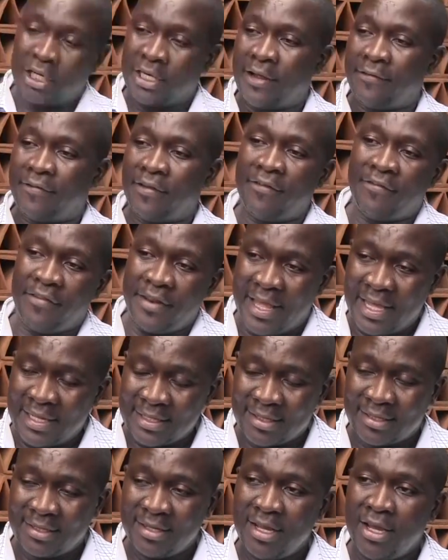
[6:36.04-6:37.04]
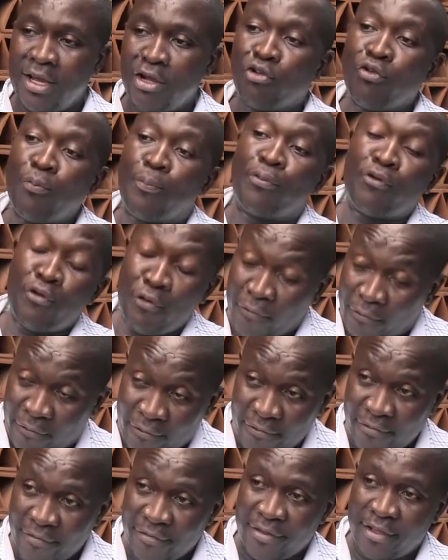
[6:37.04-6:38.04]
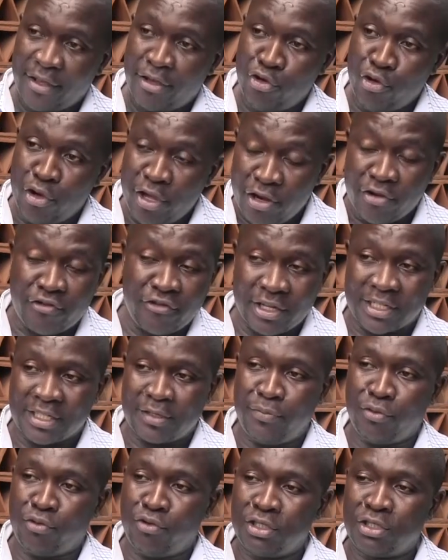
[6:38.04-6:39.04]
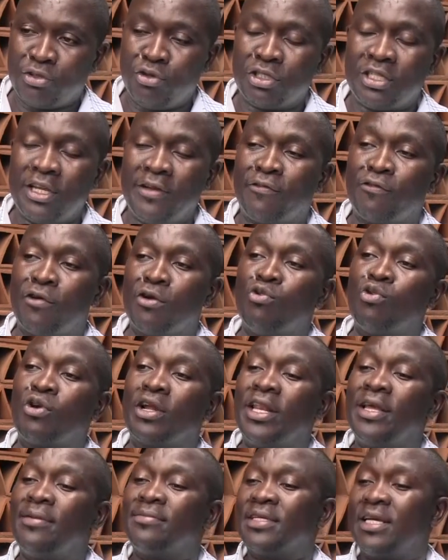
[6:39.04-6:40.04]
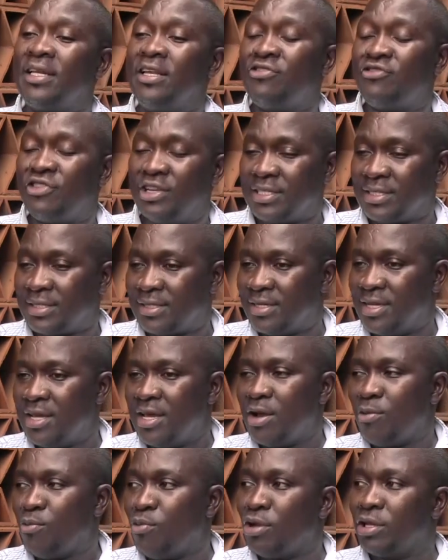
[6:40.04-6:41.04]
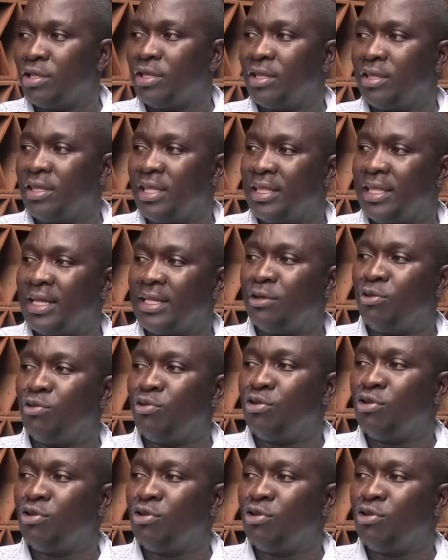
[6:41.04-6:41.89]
enough evidence to prove your interest. Because not everyone who claims an interest that they will